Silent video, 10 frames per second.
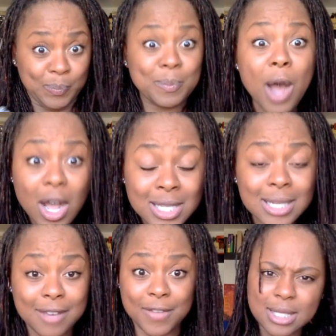
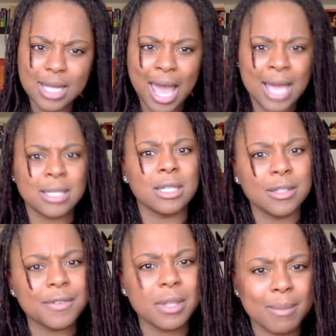positive and
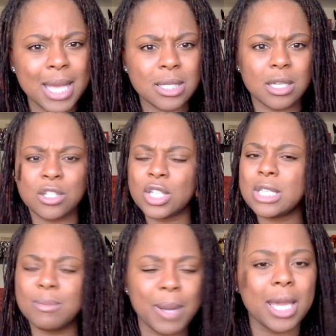deliver the message
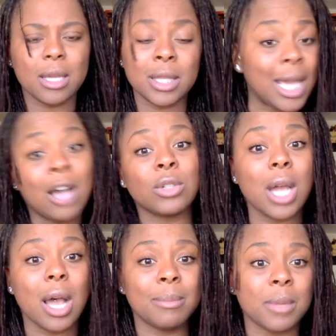despite the
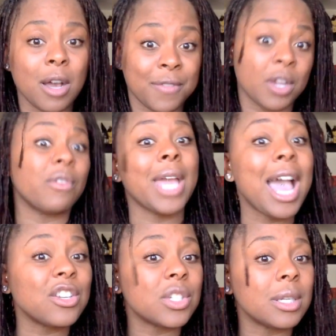outcome of their
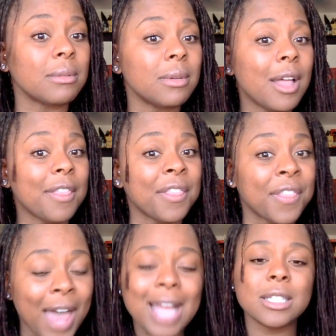reaction.
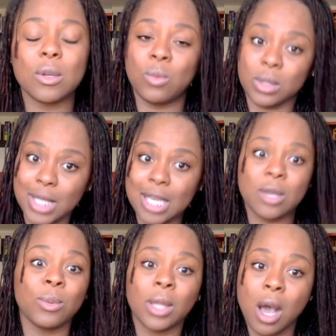That will
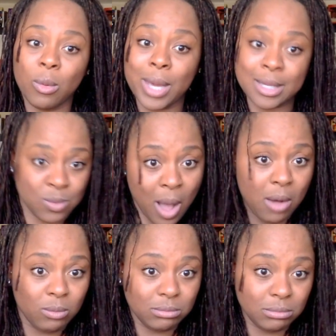take you a long way as well.